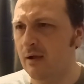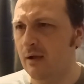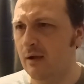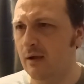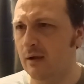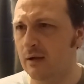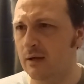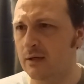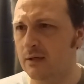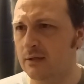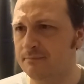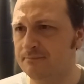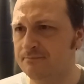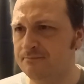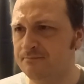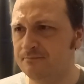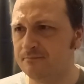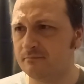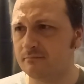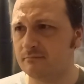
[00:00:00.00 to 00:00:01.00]

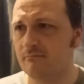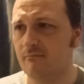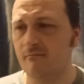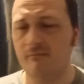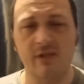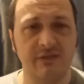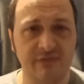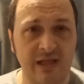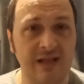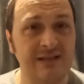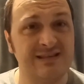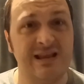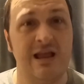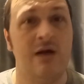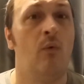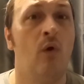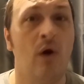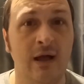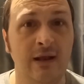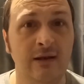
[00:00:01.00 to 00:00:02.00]
um, that's
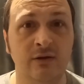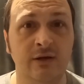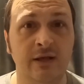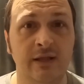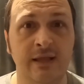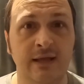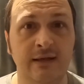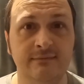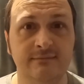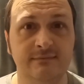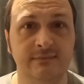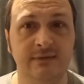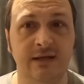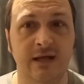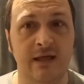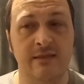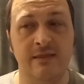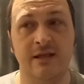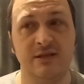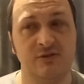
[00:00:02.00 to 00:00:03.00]
how I look at it,
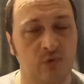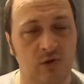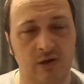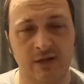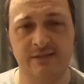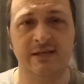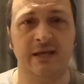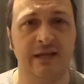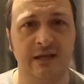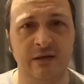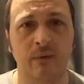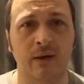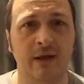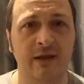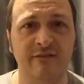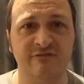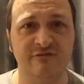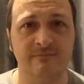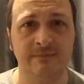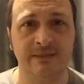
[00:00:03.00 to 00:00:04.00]
and that's what I take
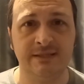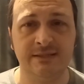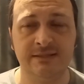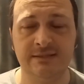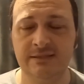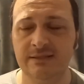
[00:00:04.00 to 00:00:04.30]
away from it.